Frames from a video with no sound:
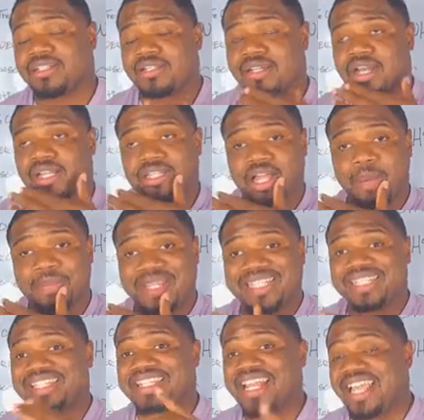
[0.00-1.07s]
Columbus
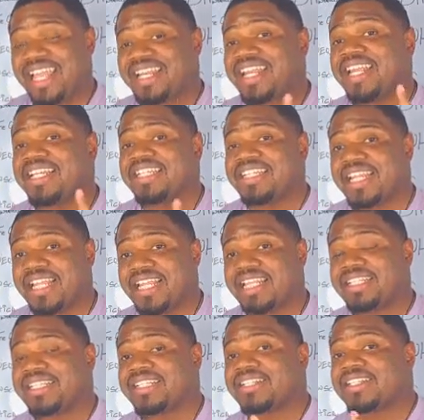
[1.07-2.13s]
did
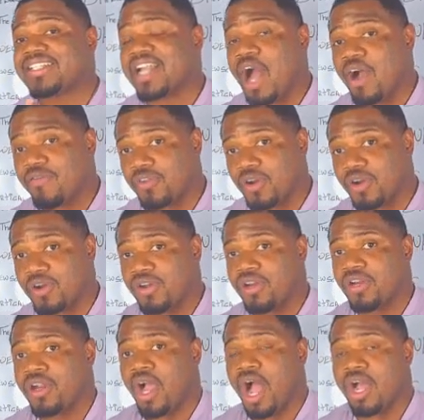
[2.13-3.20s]
indeed discover
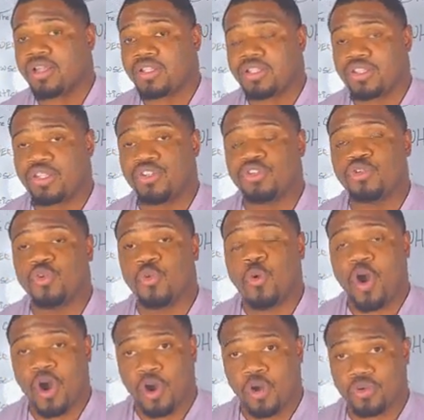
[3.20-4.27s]
the new
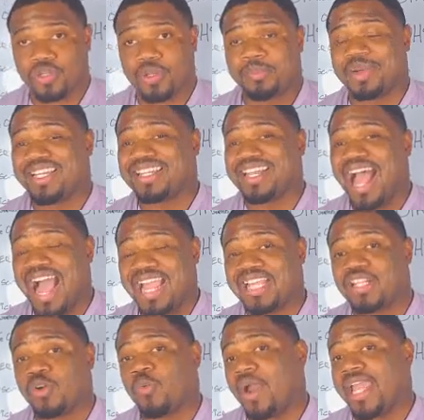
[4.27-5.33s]
world, but not in
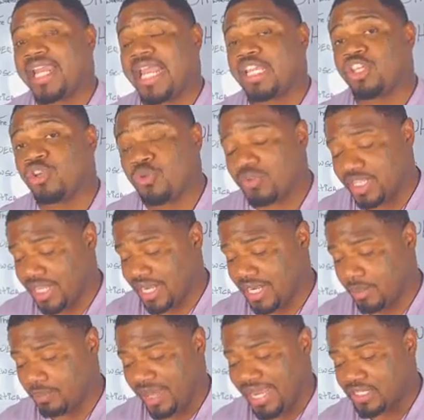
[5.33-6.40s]
the way that you
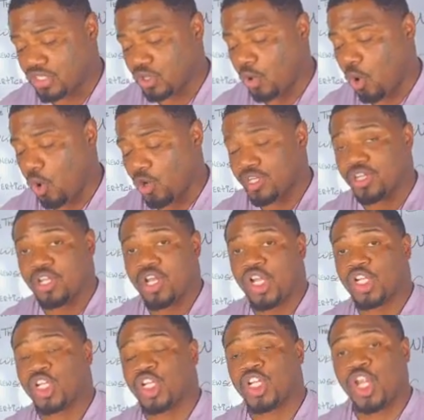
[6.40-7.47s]
think, based on
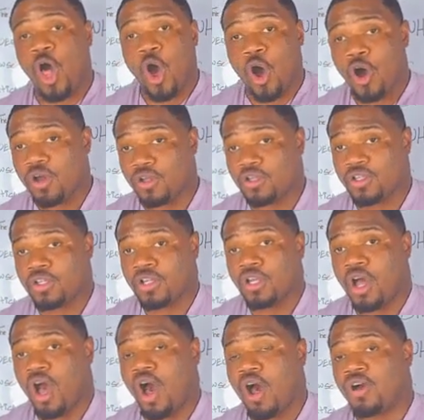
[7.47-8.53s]
law
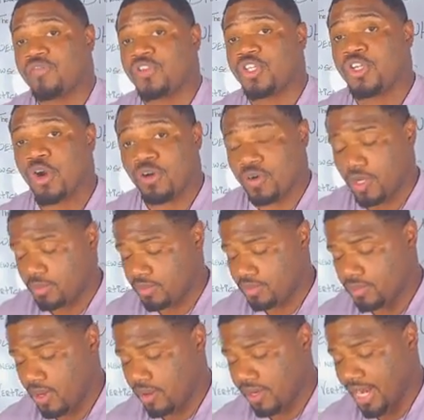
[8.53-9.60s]
of Europe,
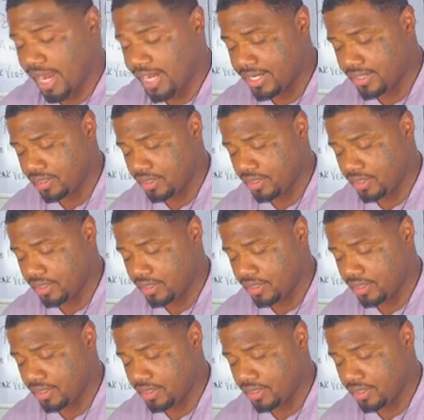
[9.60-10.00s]
okay?